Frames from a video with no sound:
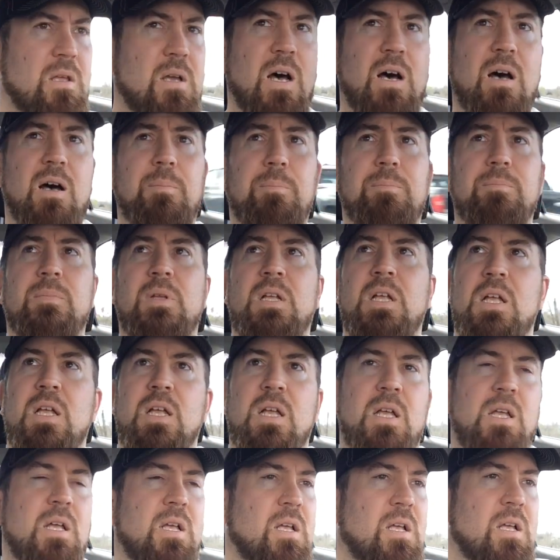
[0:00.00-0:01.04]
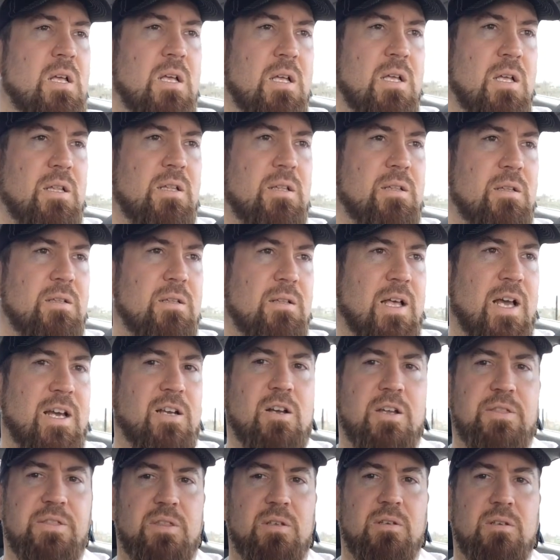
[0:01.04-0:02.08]
Um, I
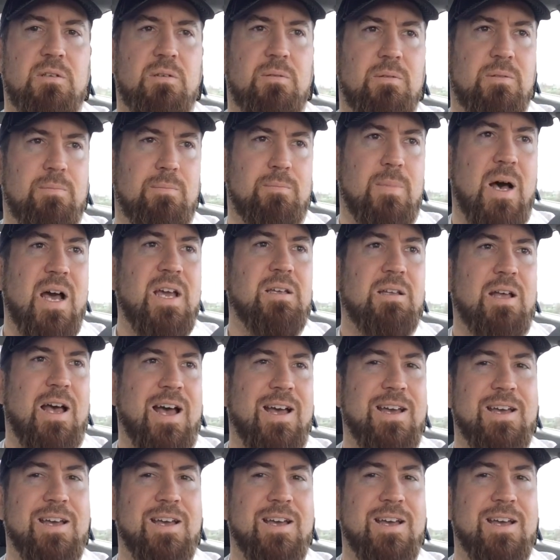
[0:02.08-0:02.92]
got the my